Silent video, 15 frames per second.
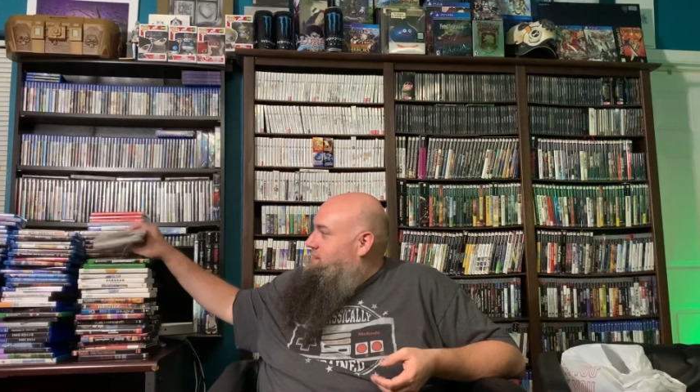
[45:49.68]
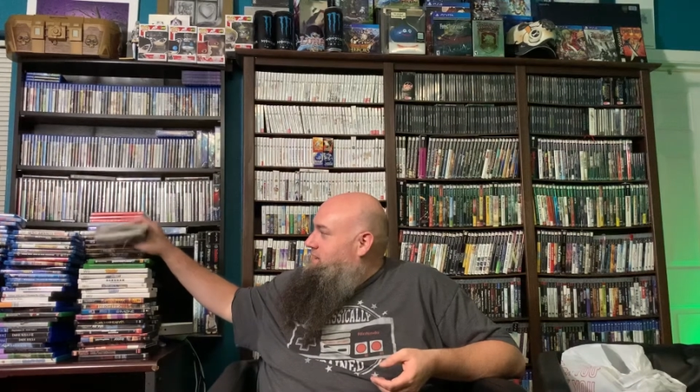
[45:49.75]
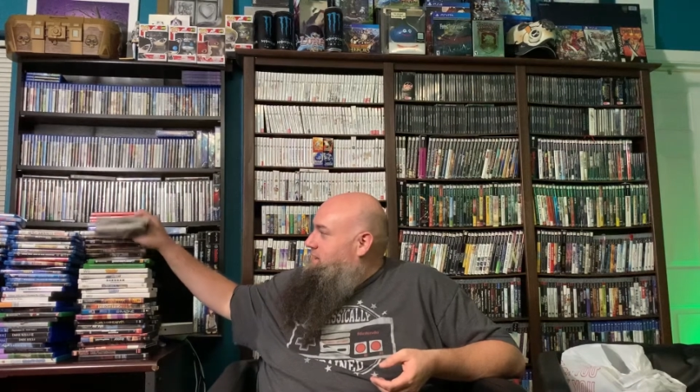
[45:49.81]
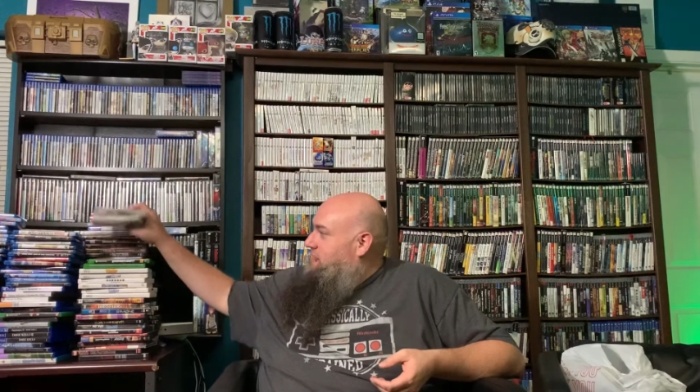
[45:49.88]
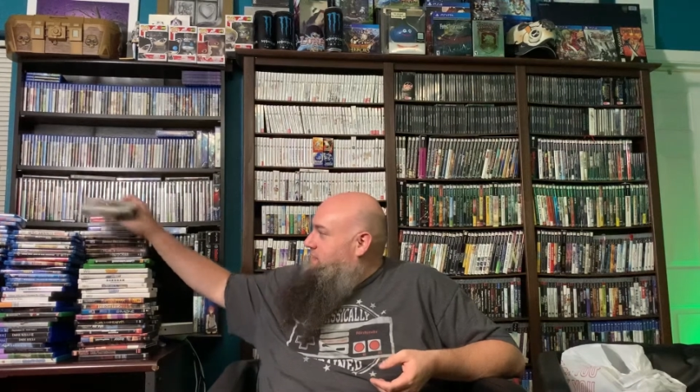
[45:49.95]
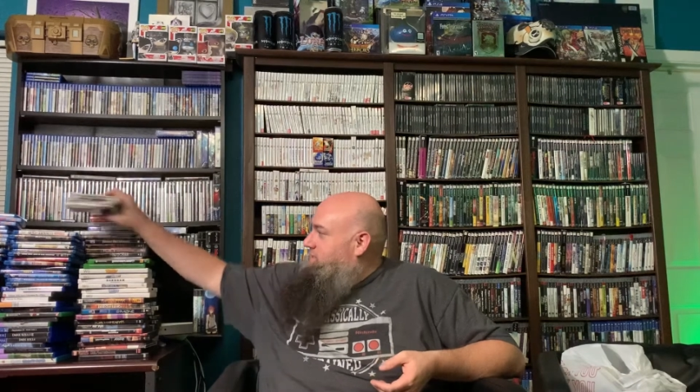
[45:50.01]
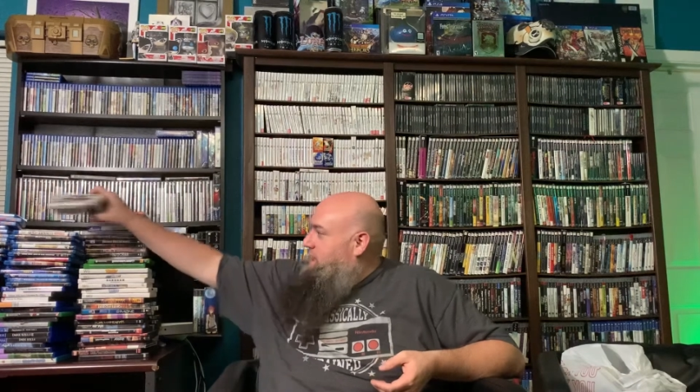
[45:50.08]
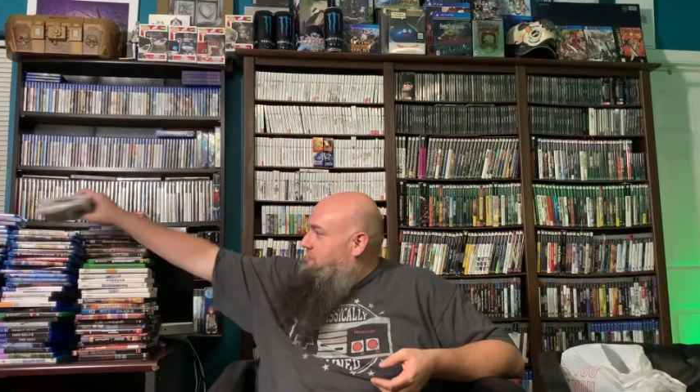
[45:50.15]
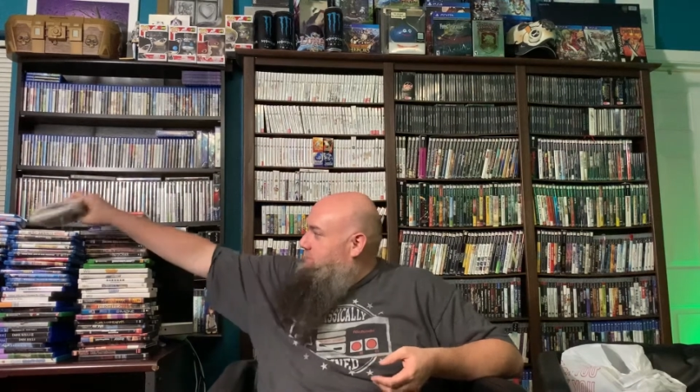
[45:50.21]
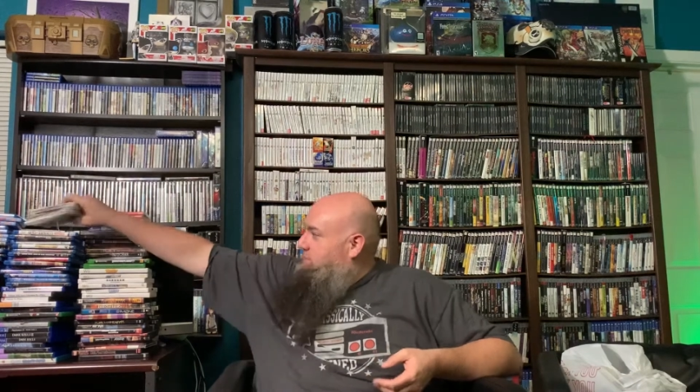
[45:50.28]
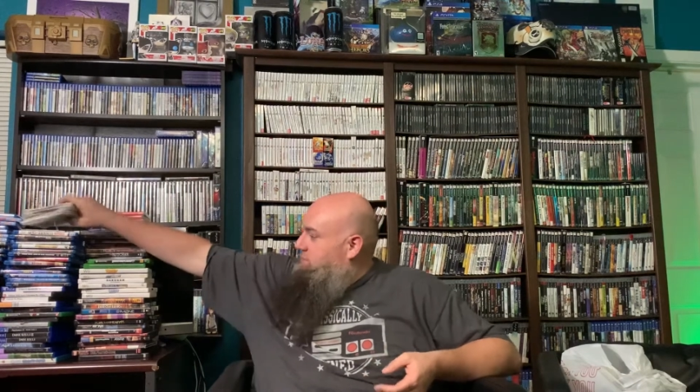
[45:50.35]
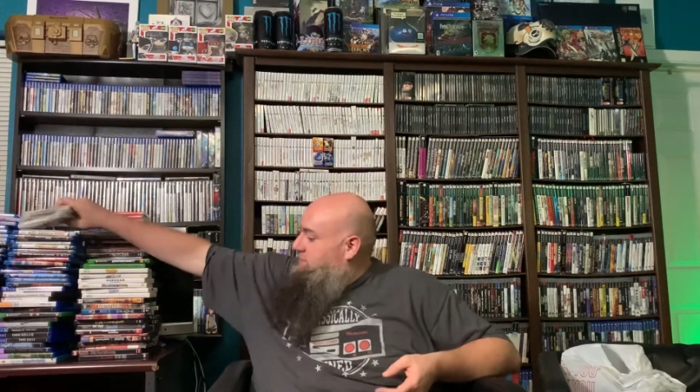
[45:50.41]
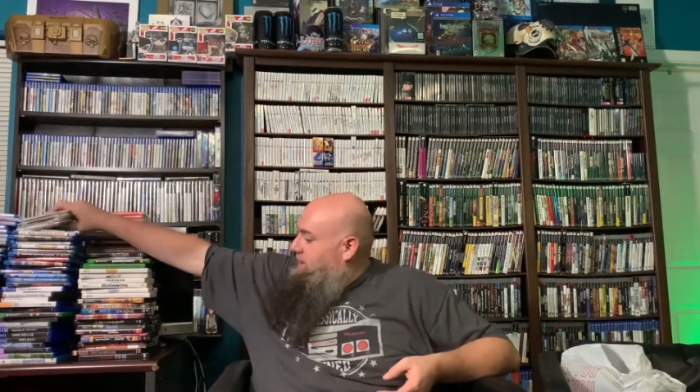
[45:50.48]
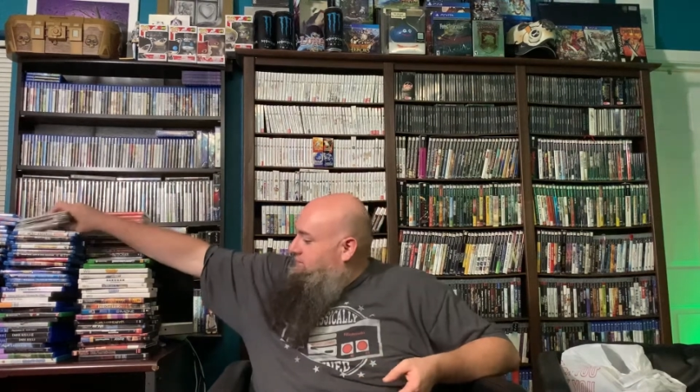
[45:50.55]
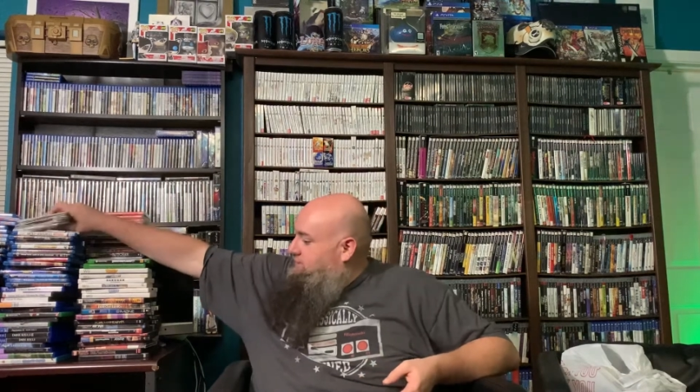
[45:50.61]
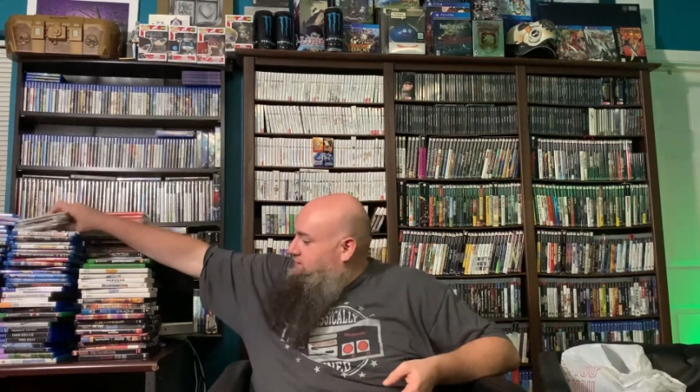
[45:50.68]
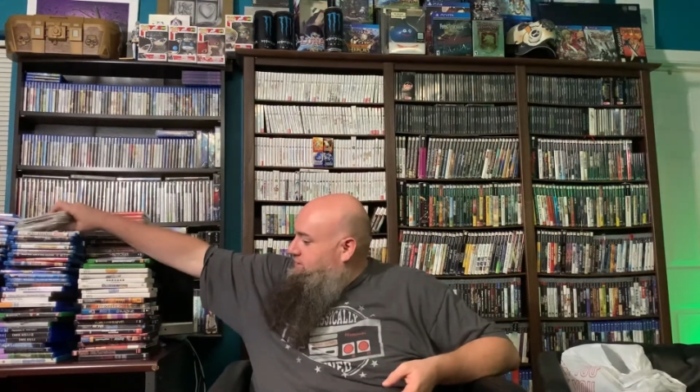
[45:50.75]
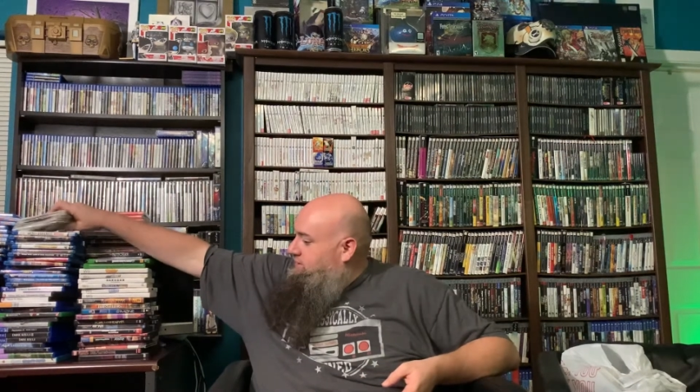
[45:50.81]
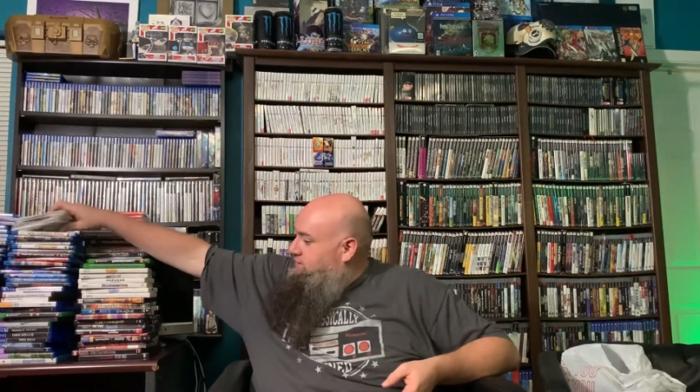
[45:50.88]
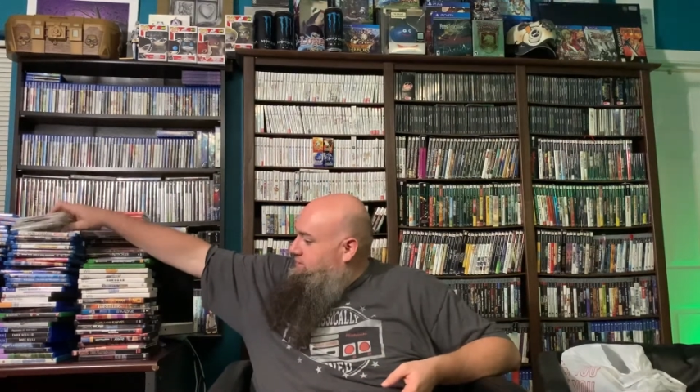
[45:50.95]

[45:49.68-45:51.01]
I was happy with that one.